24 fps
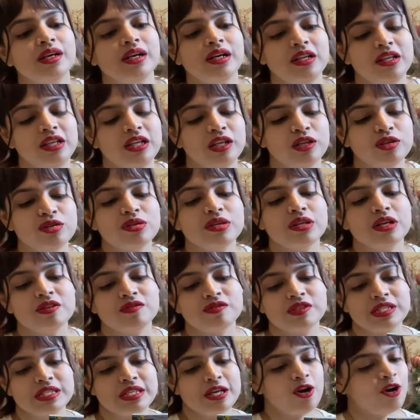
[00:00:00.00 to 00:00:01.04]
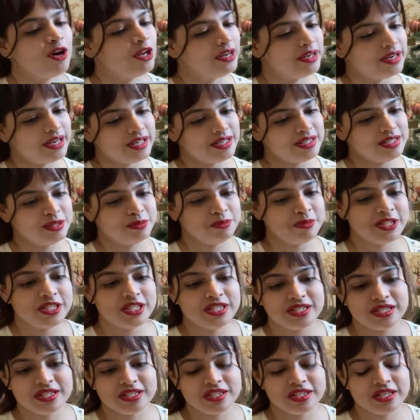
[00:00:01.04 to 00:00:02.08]
Lilo loves the holidays, but
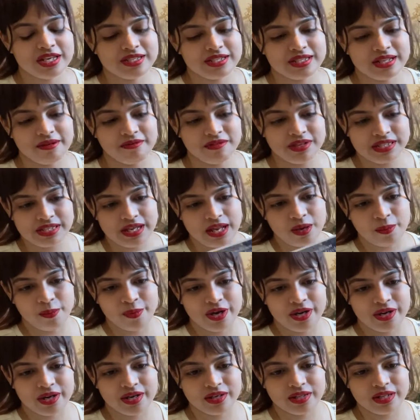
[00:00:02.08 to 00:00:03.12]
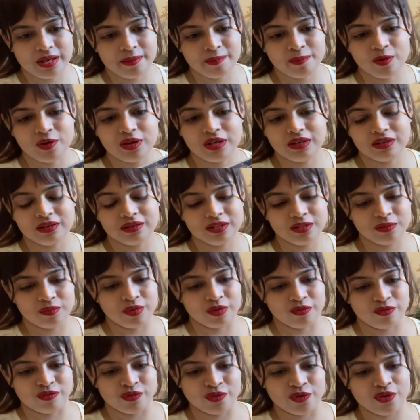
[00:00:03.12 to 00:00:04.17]
Stitch has never celebrated them on Earth
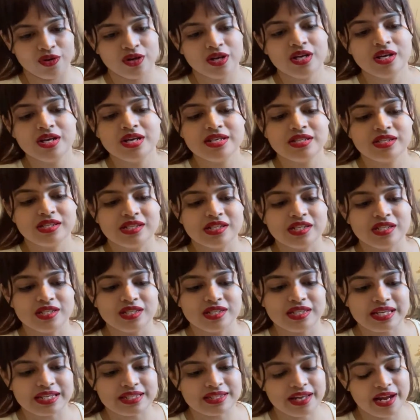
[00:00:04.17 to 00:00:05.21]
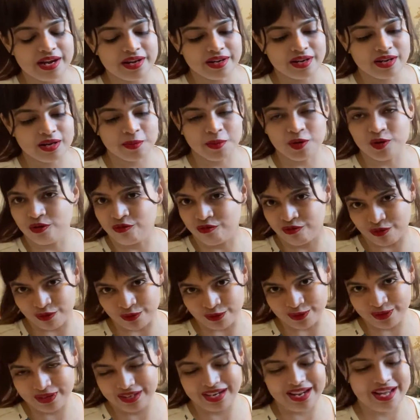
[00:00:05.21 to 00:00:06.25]
before. Stitch is excited about
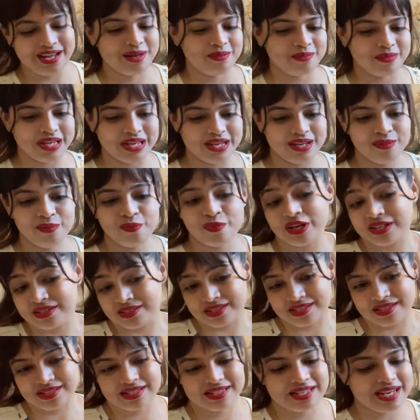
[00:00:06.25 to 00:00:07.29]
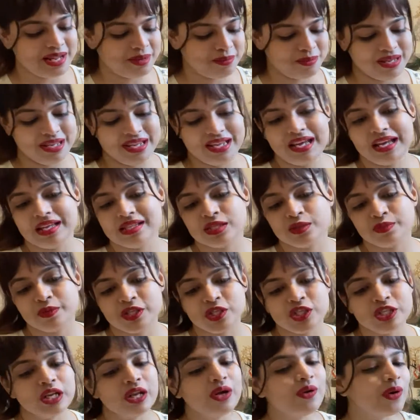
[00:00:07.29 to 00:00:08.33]
food like me, presents like me, and
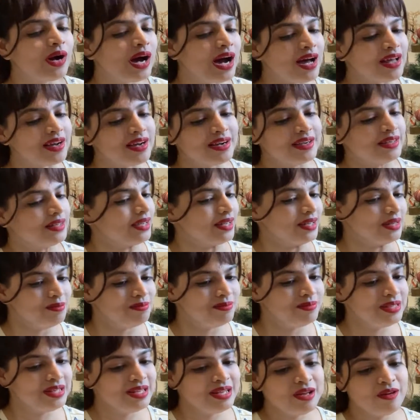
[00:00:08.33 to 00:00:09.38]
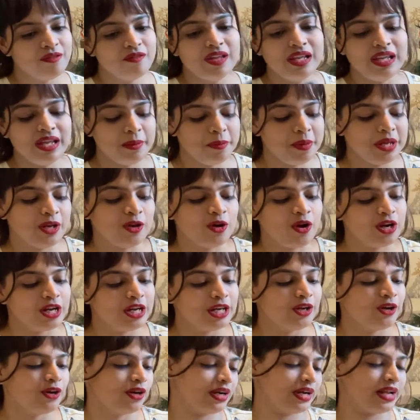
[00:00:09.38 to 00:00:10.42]
special Ohana time. Will he be naughty
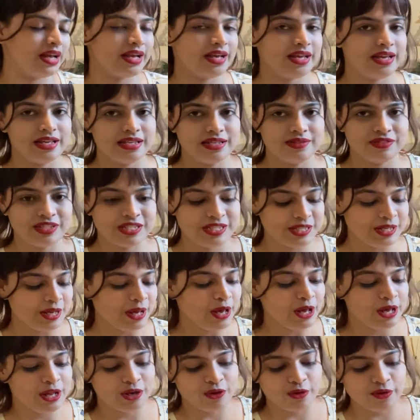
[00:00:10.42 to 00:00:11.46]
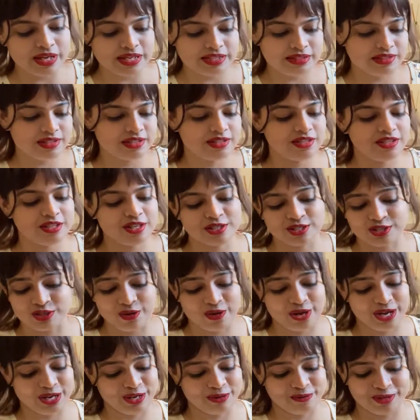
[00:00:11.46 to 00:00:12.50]
or nice? Knowing Stitch is
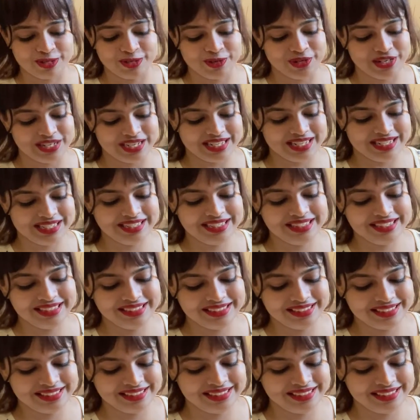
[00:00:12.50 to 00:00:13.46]
going to be naughty.